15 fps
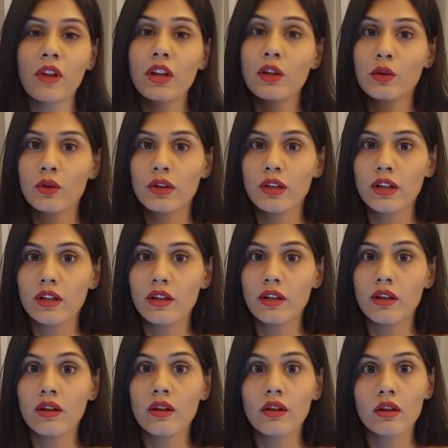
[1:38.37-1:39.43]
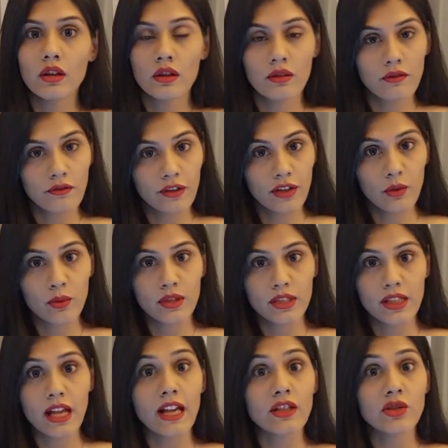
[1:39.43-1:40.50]
urinating
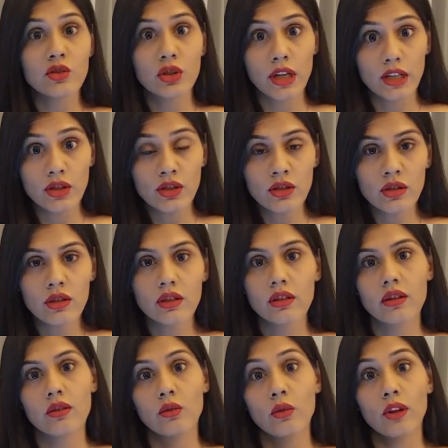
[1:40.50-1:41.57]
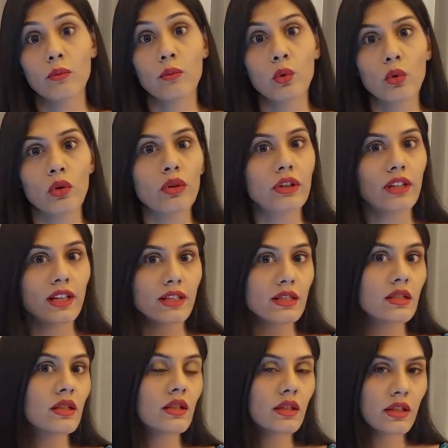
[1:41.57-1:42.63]
frequency has changed. They are going more or less
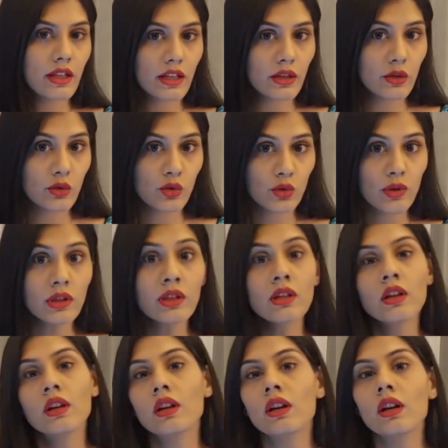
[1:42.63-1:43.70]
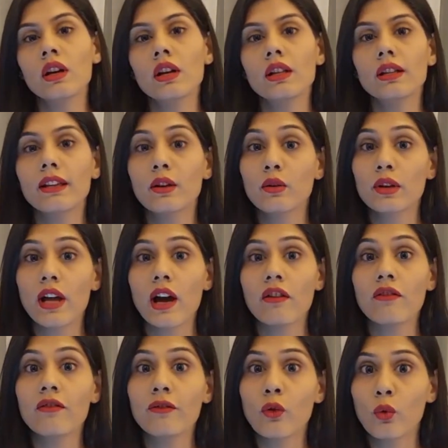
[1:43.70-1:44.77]
than usual. They could
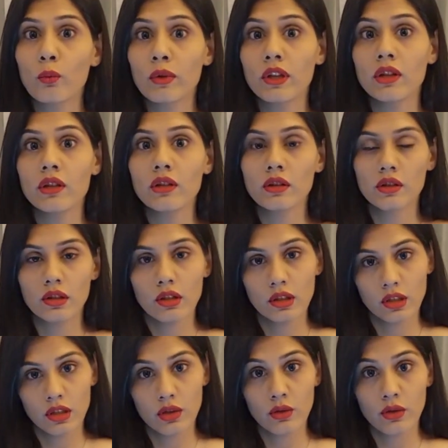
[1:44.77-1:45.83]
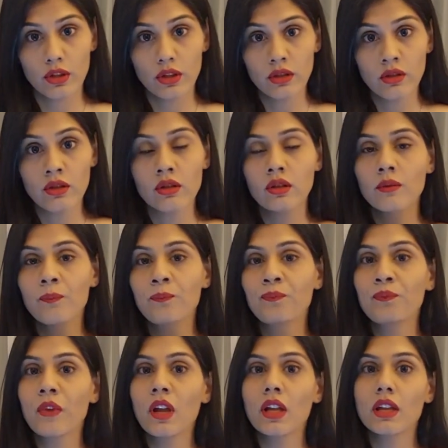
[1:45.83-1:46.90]
have foamy urine.
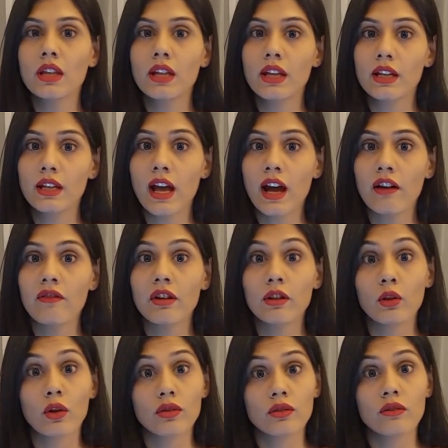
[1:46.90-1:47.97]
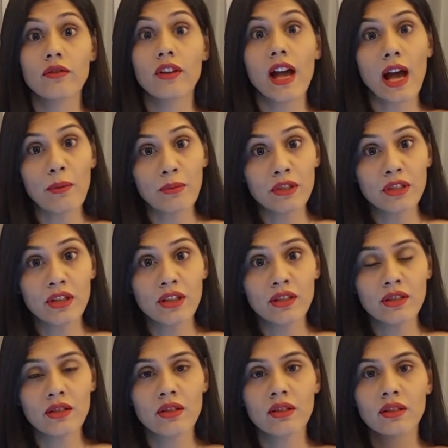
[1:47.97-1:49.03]
They can have a loss of
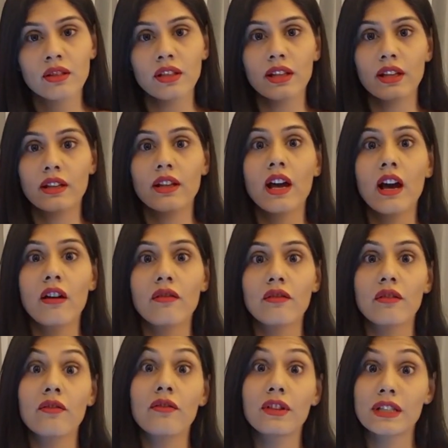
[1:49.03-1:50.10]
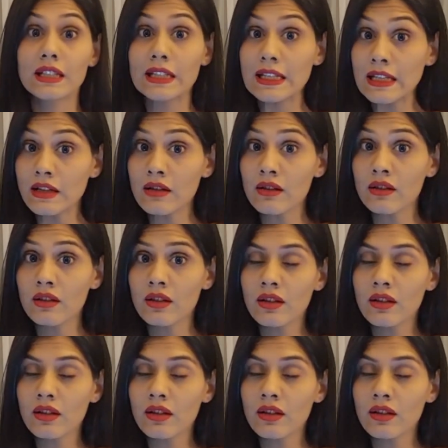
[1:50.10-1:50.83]
appetite. They can have fatigue,